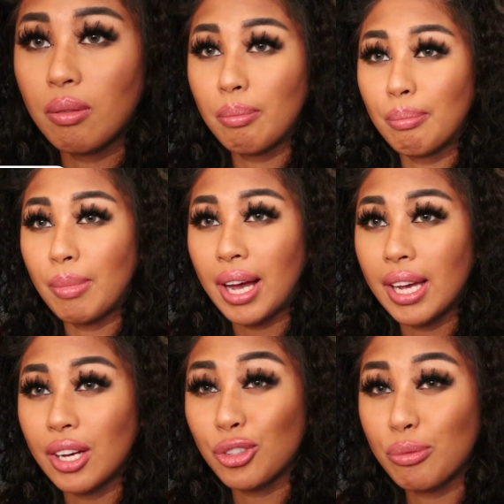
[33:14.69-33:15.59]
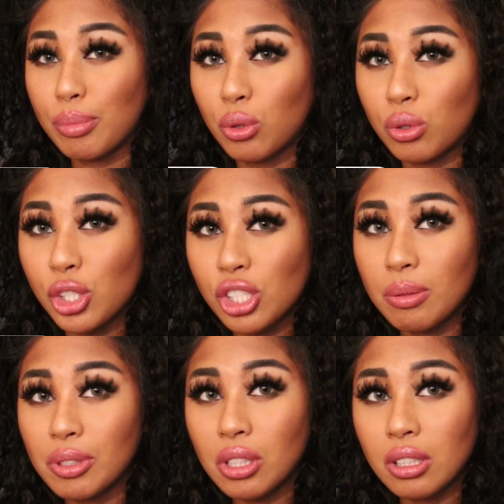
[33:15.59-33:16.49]
my
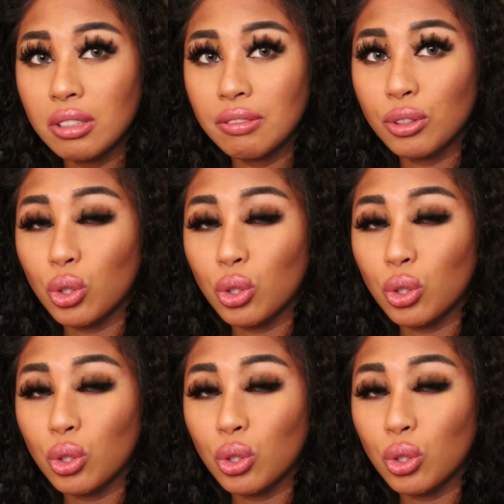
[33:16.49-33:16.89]
entrepreneurship stuff.